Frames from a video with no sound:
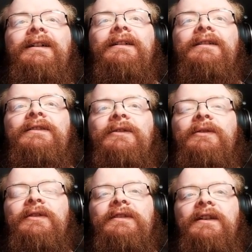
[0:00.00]
So it
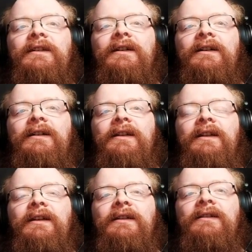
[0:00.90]
looks like I
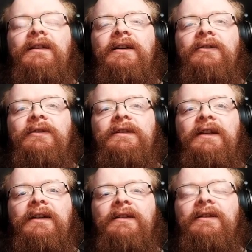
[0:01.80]
can now
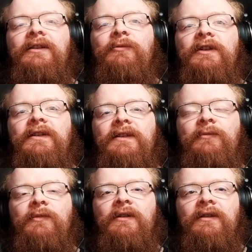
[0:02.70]
attack here because
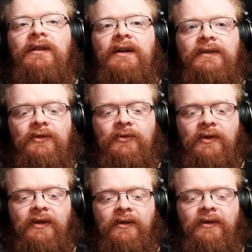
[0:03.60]
I'm a lot
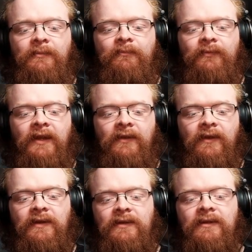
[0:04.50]
stronger.
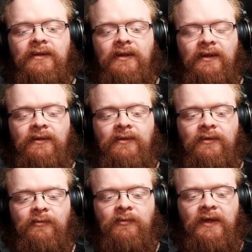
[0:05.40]
This descend
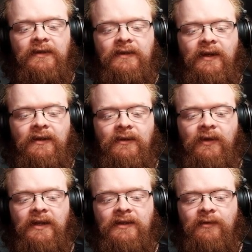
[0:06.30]
means that if
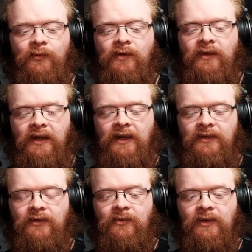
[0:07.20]
he gets a move at
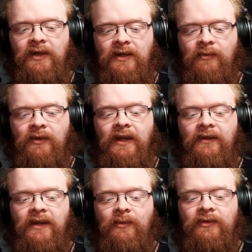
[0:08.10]
h3, I'm
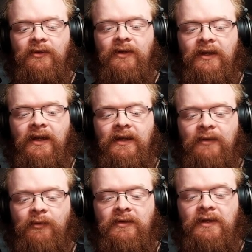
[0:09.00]
likely able to connect
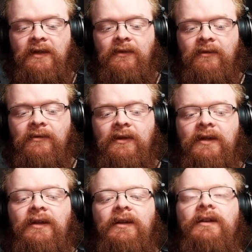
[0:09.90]
up underneath,
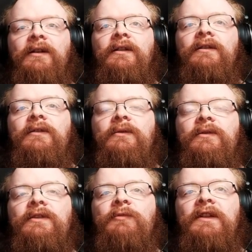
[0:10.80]

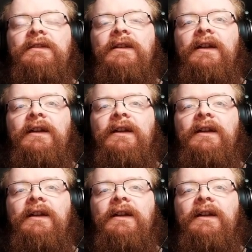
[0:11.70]
which means that I